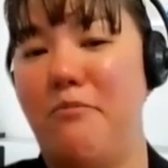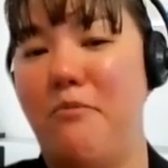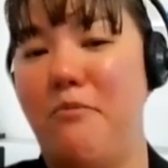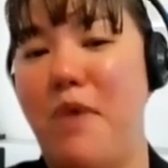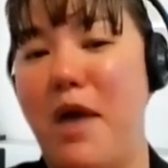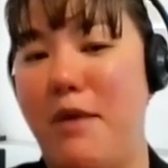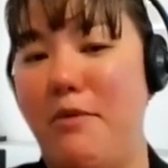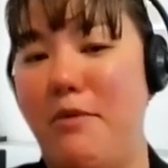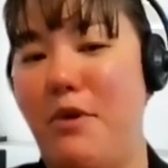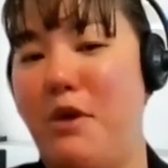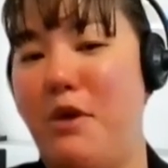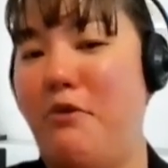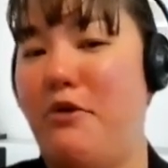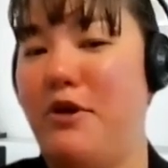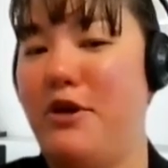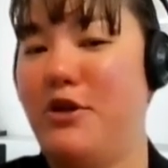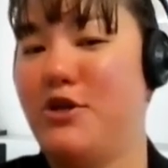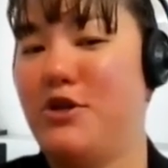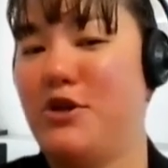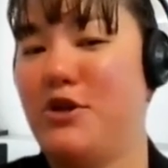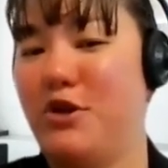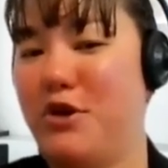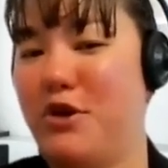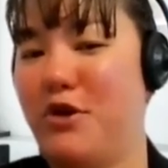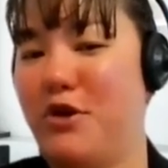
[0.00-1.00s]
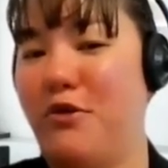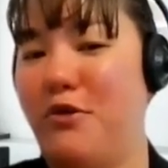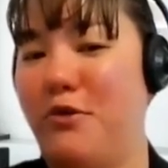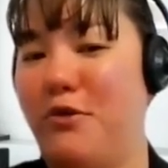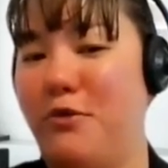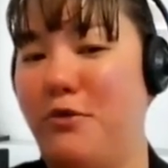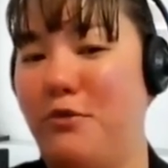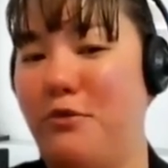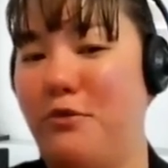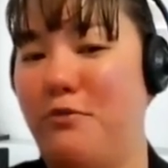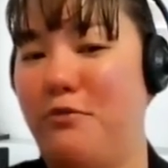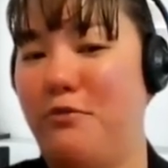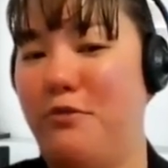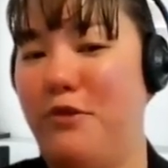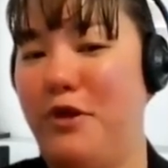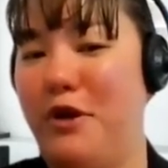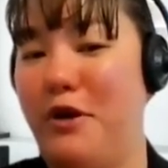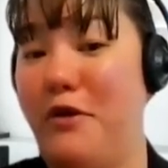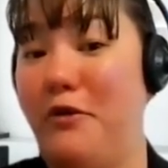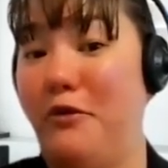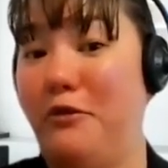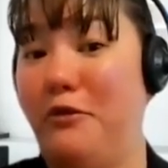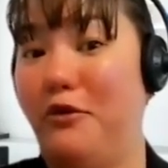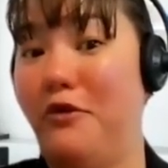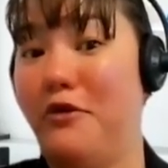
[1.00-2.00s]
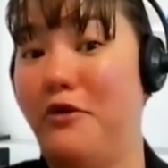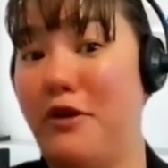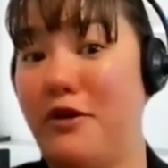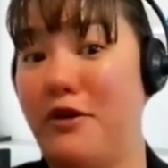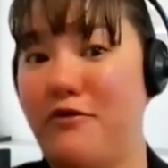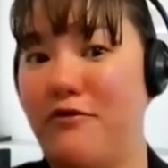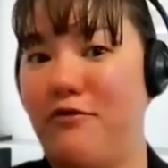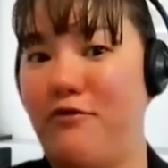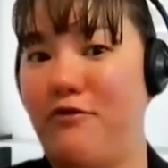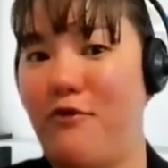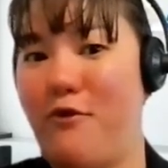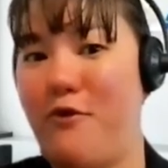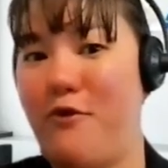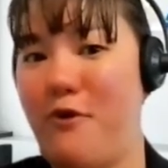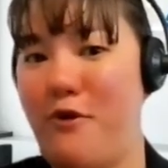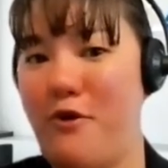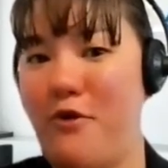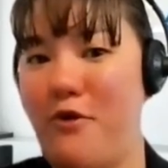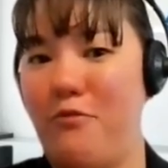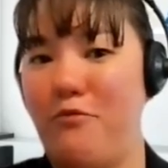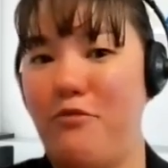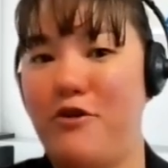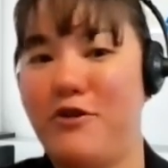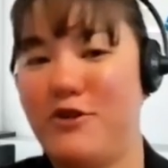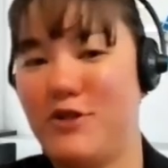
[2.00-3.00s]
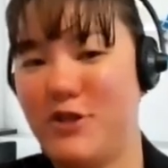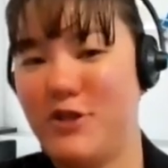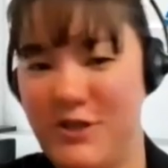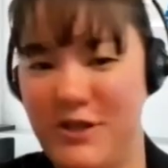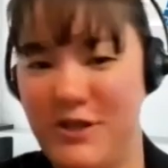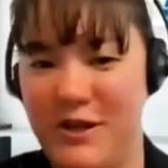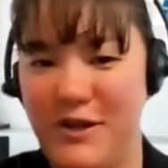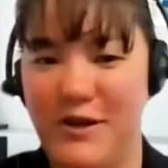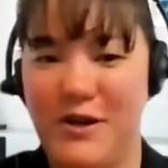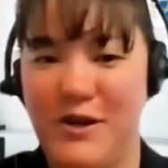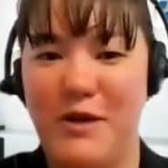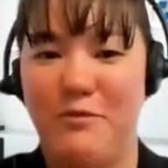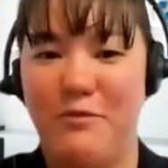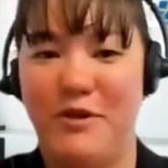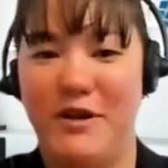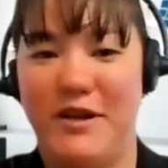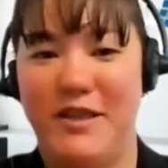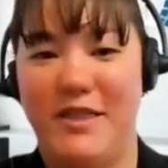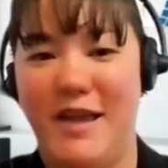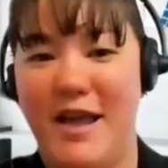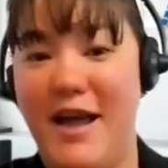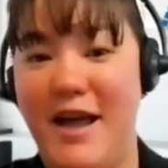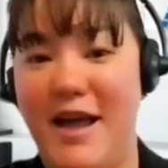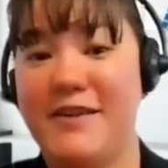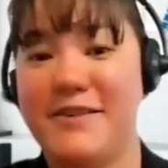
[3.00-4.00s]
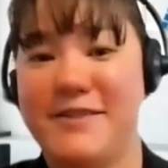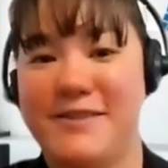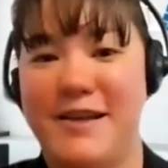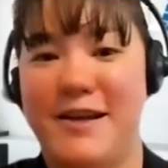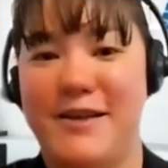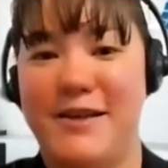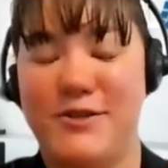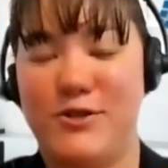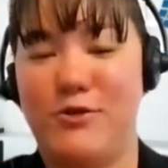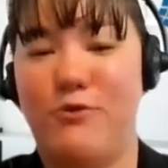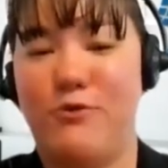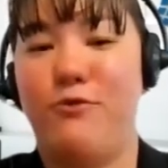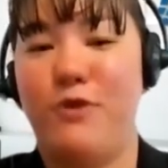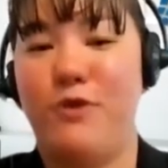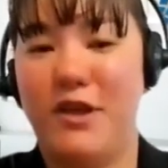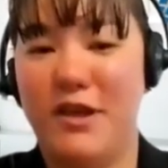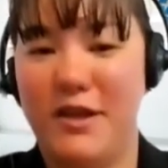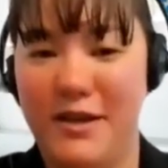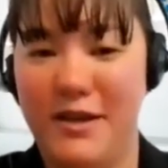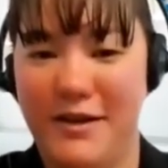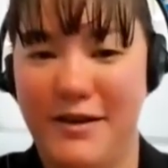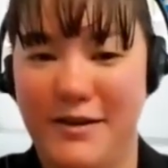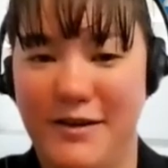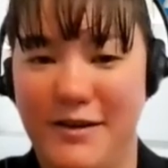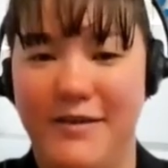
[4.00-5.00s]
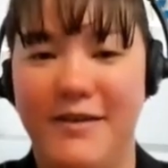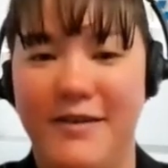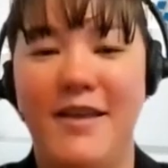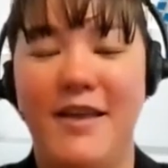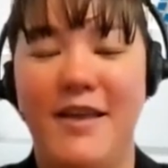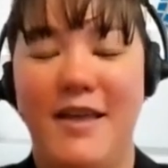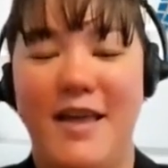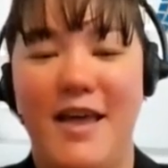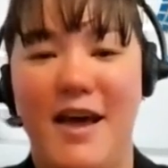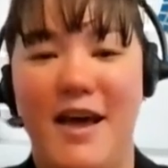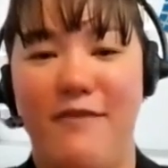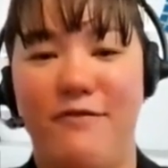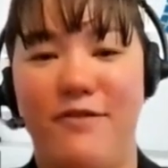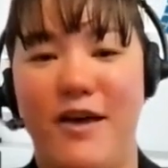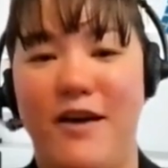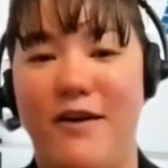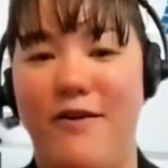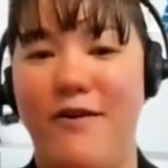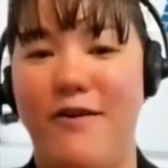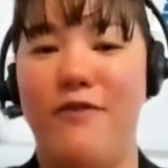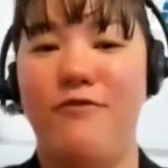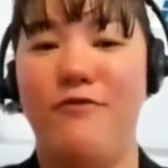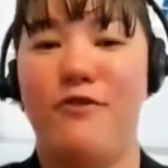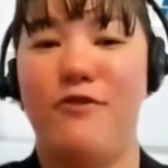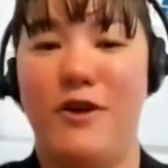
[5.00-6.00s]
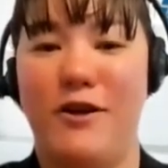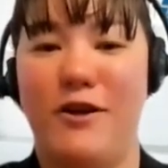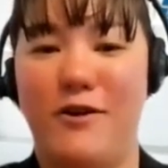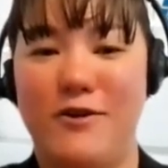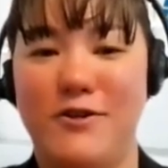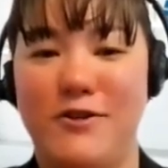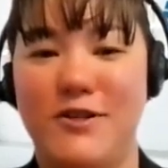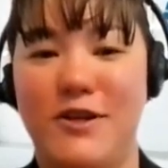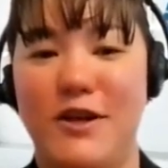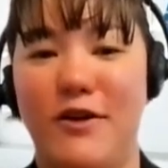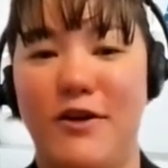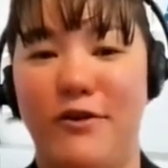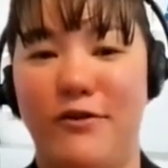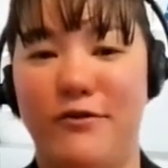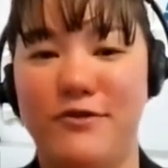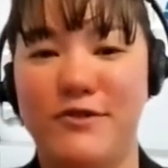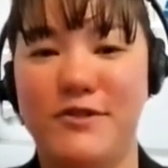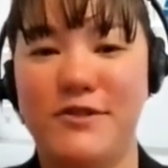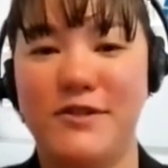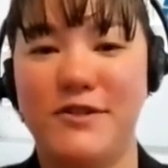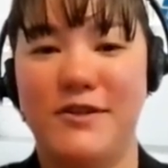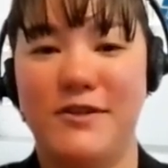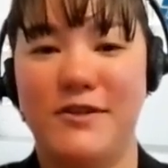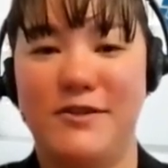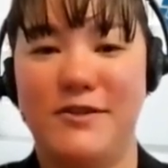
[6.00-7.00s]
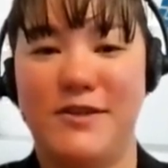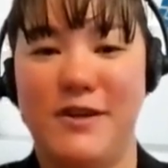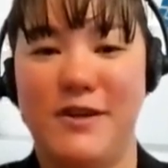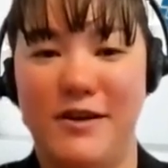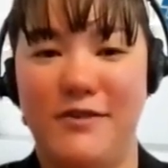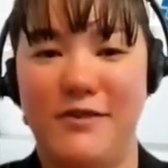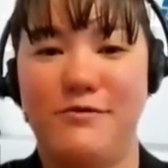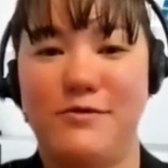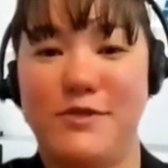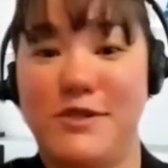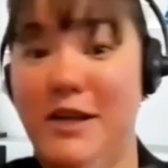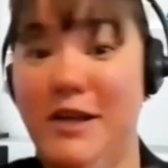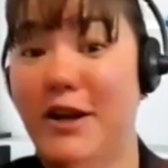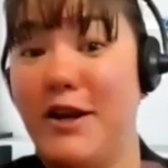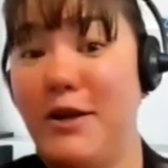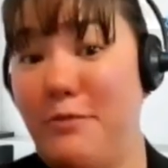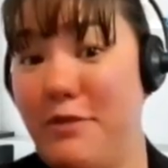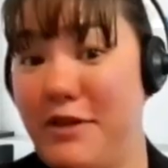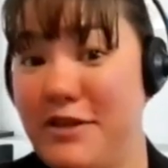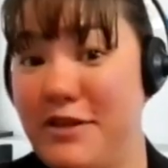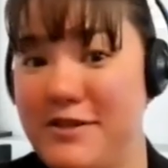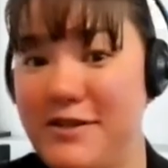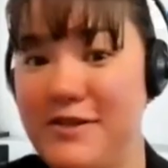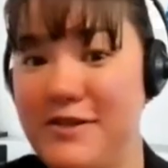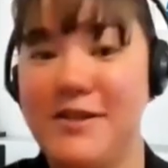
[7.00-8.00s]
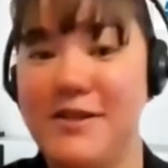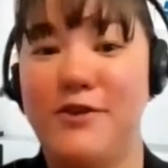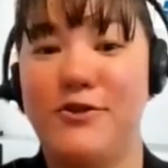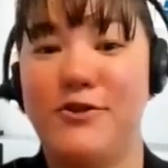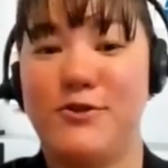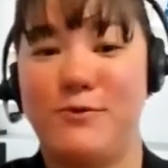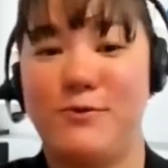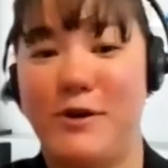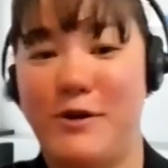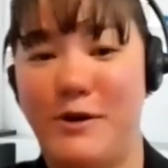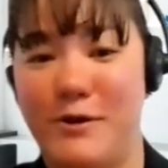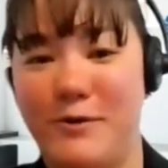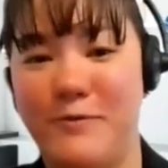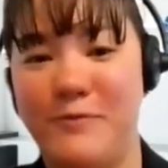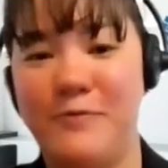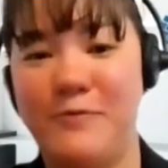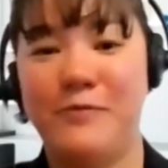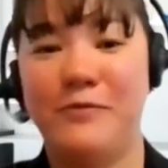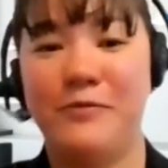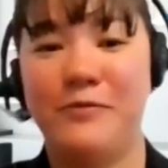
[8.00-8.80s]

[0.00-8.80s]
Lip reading: maybe we should go look for purchasing a company that has that so we can have that offering ourselves instead of sending business elsewhere.